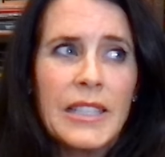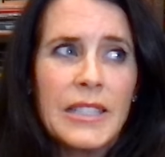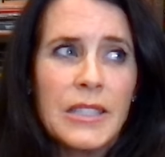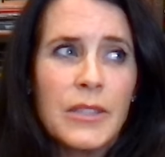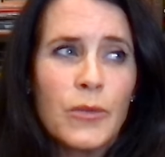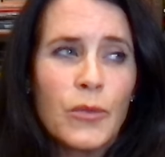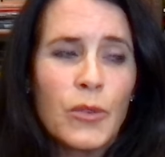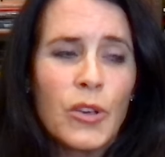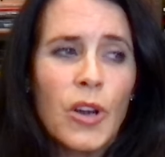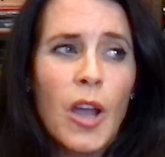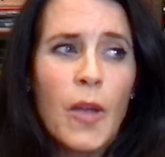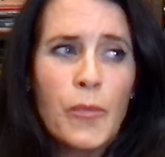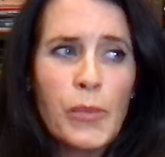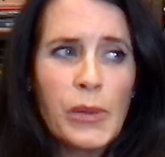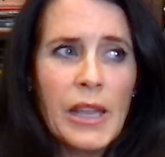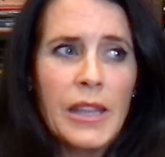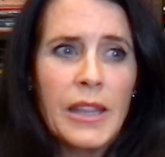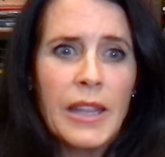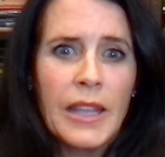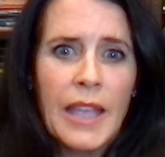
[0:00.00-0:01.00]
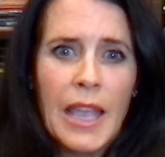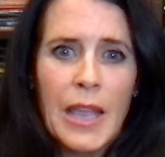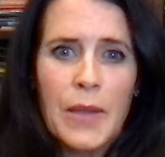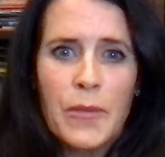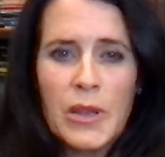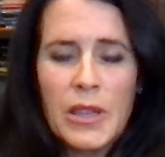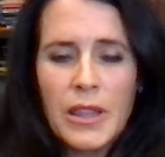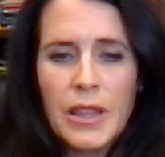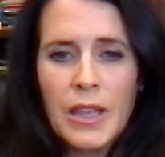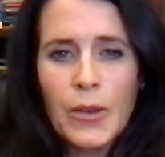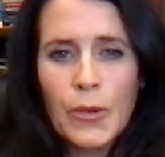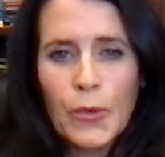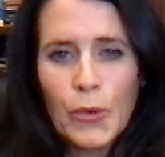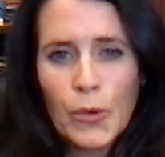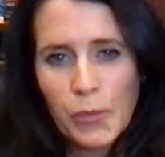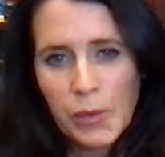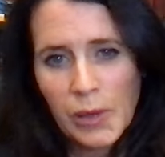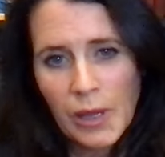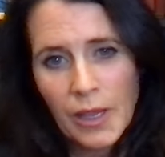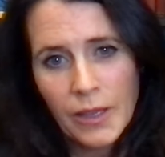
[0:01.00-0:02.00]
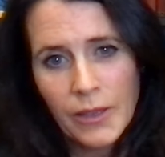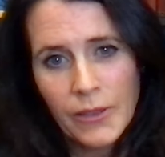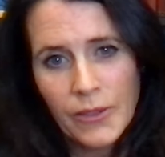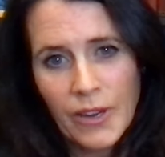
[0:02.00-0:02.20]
isn't, we're not playing the game we think we're playing,